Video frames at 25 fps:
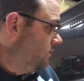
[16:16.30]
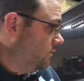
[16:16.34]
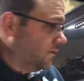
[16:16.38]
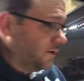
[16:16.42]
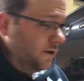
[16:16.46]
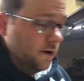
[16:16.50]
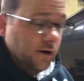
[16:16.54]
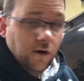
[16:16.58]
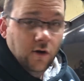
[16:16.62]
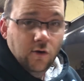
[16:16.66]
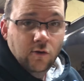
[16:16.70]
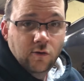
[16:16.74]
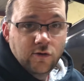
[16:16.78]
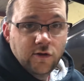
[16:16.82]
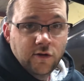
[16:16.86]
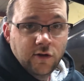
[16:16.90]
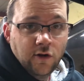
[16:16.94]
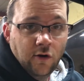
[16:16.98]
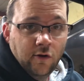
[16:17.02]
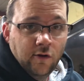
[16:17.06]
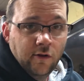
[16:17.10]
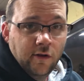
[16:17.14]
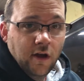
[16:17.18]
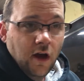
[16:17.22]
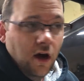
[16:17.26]
gonna go
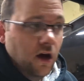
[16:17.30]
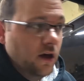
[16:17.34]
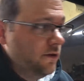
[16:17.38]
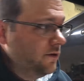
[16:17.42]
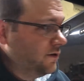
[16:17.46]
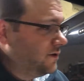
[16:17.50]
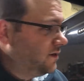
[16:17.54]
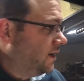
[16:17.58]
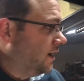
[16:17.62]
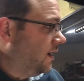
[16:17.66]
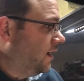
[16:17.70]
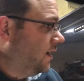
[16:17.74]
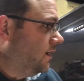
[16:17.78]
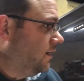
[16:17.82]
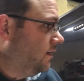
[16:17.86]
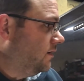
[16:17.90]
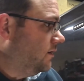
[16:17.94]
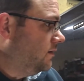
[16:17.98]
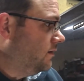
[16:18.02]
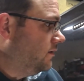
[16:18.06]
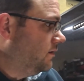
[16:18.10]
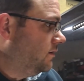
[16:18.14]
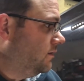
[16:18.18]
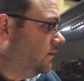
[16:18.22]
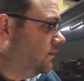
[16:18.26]
start on the other side
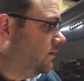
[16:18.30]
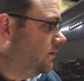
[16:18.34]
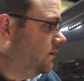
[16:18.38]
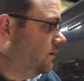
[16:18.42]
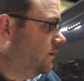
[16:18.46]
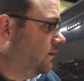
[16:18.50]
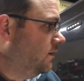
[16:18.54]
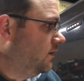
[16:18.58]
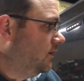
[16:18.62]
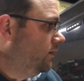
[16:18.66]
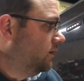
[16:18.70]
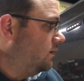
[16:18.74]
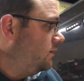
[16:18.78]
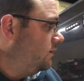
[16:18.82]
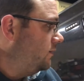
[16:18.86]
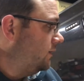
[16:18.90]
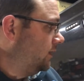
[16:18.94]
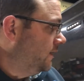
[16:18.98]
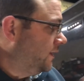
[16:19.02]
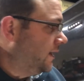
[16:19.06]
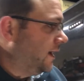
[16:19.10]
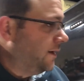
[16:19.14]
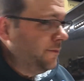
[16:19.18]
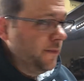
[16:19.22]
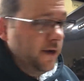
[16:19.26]
get
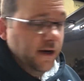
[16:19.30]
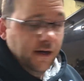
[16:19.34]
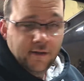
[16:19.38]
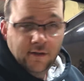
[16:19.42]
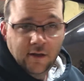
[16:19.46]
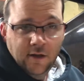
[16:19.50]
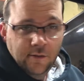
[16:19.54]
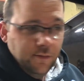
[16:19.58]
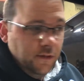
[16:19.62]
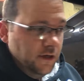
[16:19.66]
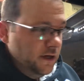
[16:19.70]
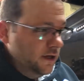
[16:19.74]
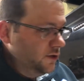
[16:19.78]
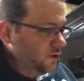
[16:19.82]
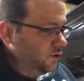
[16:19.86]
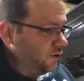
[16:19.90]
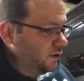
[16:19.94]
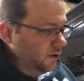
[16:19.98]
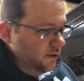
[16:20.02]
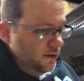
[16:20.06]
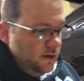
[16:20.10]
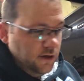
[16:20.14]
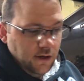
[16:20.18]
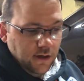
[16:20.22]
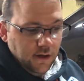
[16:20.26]
that mocked up, get it
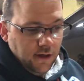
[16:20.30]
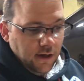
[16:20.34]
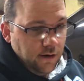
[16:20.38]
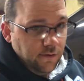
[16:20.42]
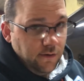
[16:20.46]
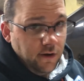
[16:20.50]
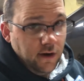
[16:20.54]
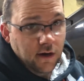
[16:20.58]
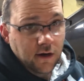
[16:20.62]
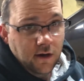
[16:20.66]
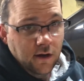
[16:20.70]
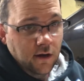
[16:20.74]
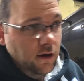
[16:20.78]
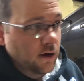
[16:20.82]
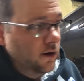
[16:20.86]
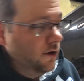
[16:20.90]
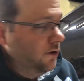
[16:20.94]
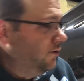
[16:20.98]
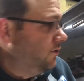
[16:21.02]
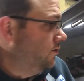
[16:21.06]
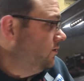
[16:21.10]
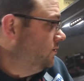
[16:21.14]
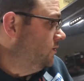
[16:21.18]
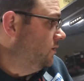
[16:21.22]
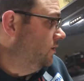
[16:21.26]
drilled in, get it ready to
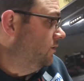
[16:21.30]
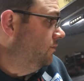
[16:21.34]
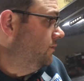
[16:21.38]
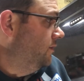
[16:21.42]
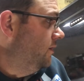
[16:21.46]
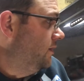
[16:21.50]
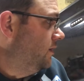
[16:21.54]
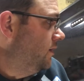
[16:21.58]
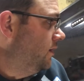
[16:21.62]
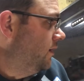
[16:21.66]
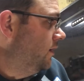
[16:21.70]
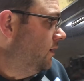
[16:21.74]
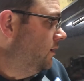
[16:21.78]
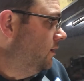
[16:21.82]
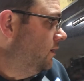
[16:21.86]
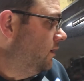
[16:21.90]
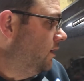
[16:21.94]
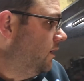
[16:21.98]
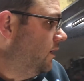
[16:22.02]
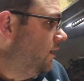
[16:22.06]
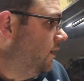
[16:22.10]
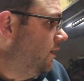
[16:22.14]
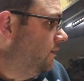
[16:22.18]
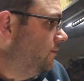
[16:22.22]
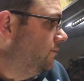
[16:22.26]
go so we can
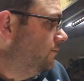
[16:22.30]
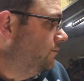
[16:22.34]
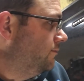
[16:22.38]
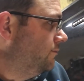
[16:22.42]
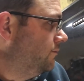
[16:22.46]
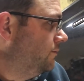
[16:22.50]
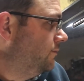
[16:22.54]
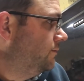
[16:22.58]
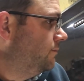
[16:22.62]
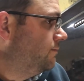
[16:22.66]
um